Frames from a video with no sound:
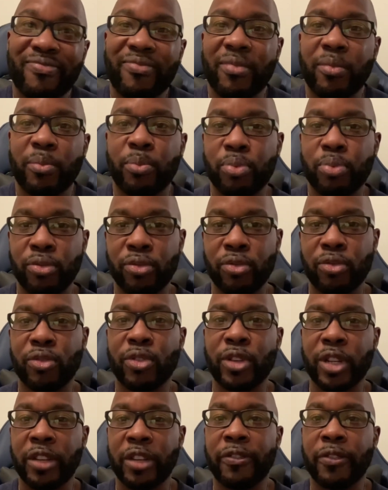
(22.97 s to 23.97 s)

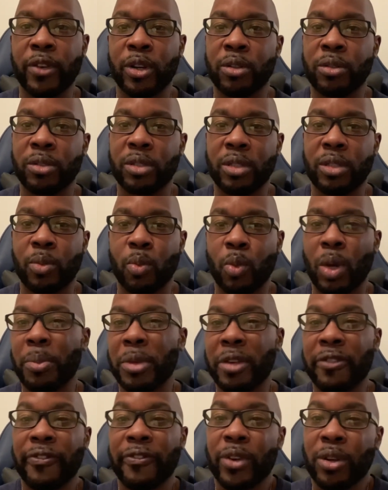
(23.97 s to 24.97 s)
pretty versed. And when I
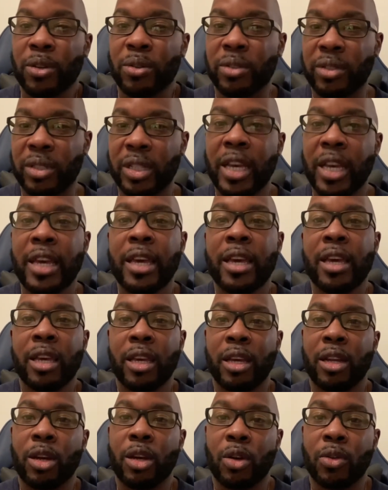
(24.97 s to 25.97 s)
mean versed,
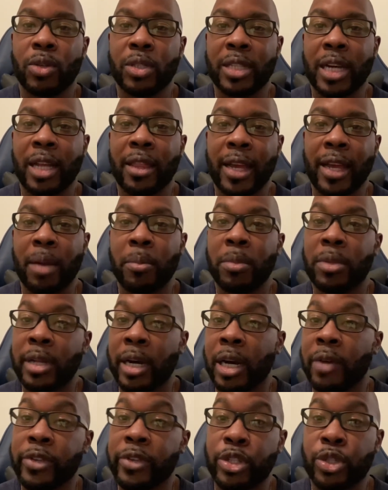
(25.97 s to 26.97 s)
it's not like I'm a
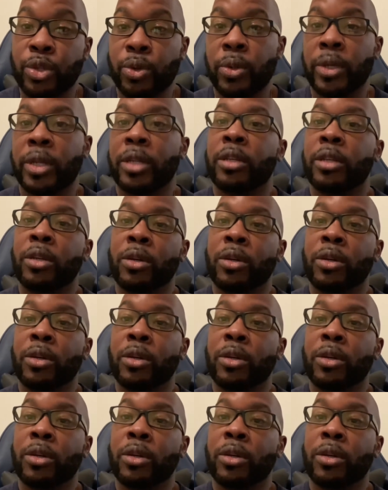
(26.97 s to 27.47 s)
novice to it.